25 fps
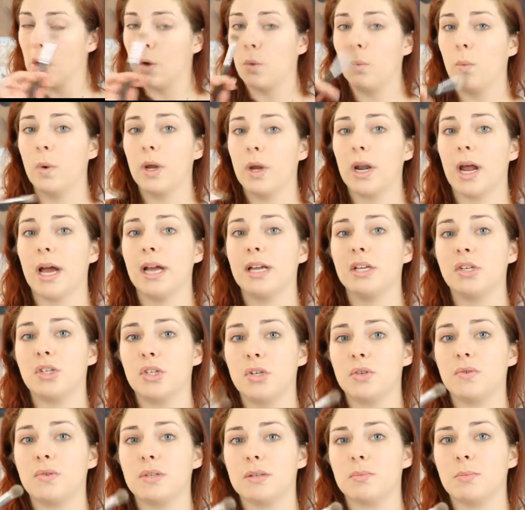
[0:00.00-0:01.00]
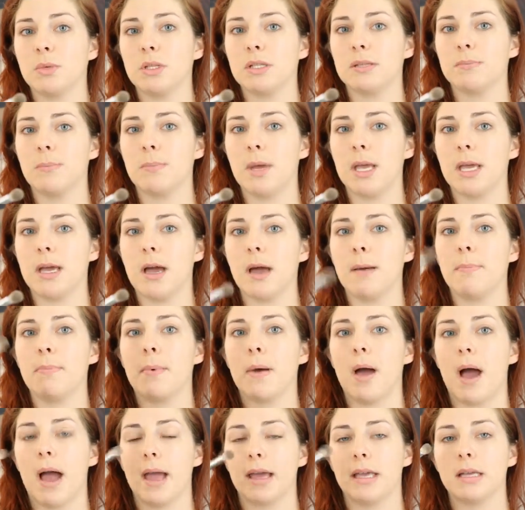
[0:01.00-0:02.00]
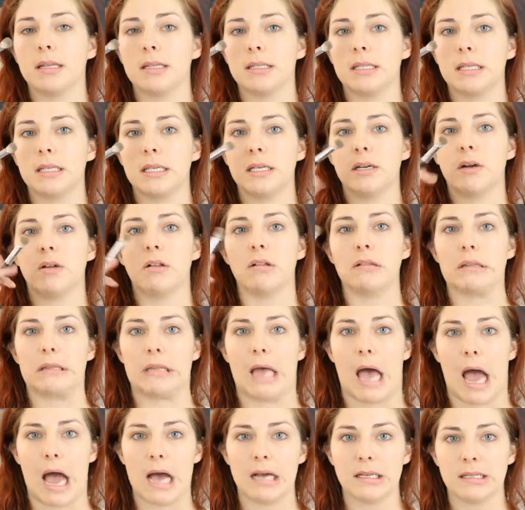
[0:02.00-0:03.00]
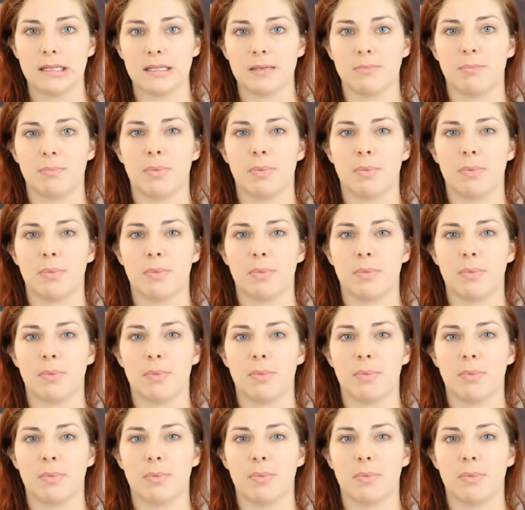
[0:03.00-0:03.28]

When I do someone's makeup, I conceal last,